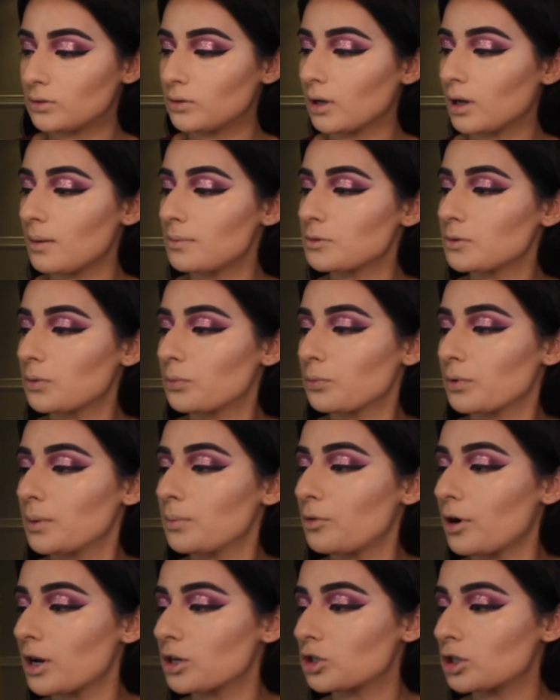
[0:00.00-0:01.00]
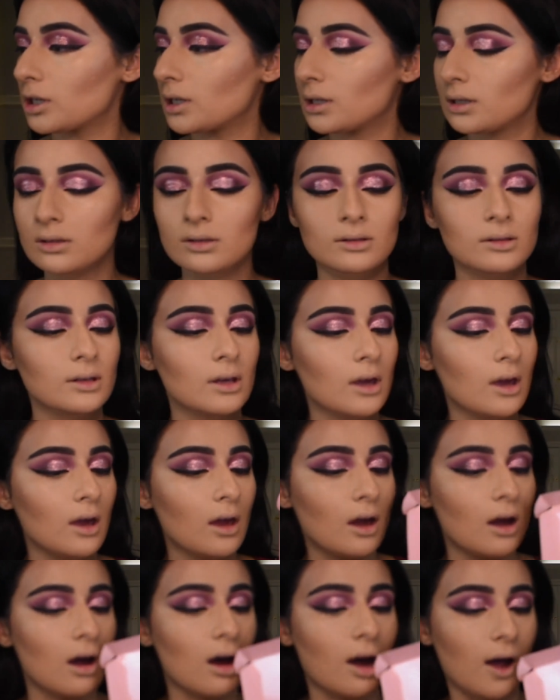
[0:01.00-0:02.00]
So it comes with 3 brushes.
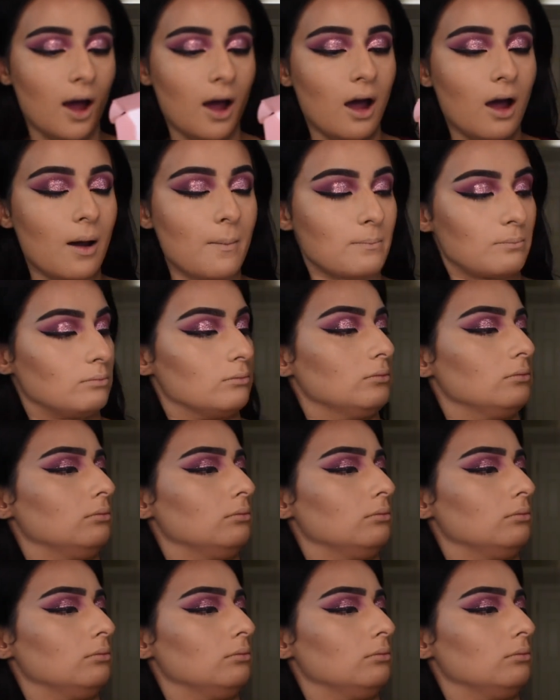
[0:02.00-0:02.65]
It